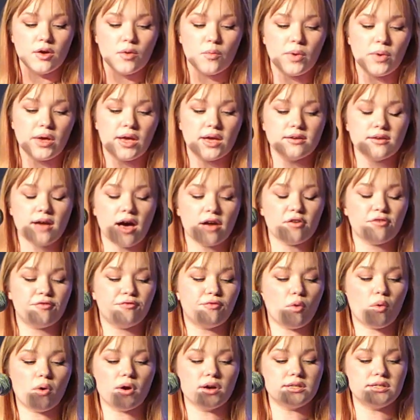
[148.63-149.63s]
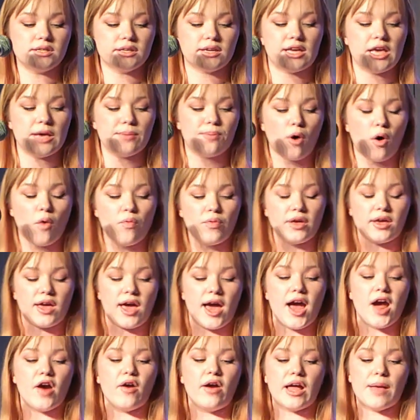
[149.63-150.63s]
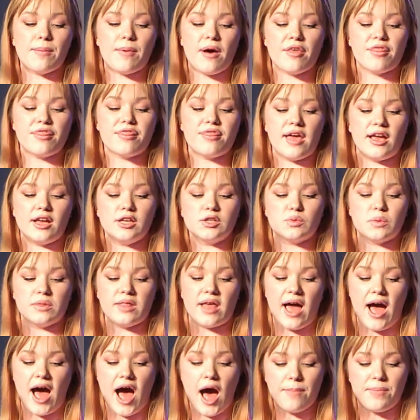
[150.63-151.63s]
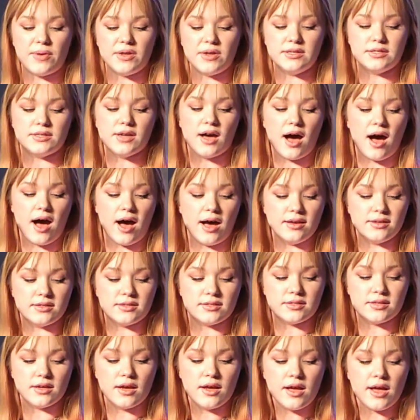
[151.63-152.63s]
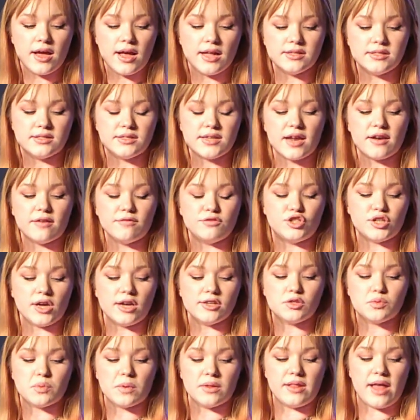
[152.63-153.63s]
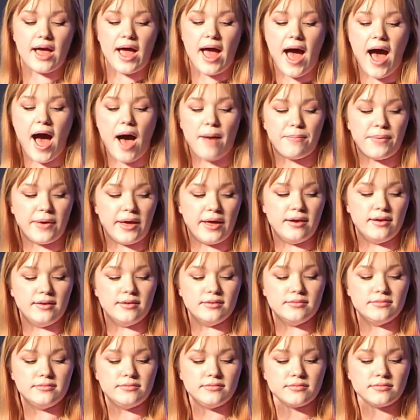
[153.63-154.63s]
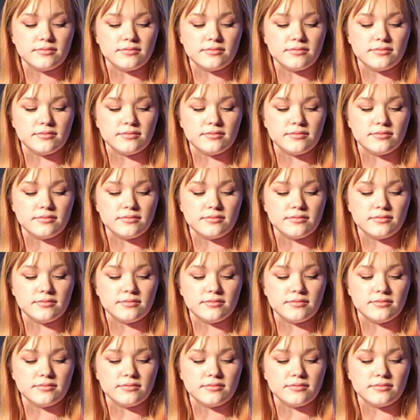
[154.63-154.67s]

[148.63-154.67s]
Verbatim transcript: We cannot afford to keep only caring about things when they happen to us, instead of just when they happen.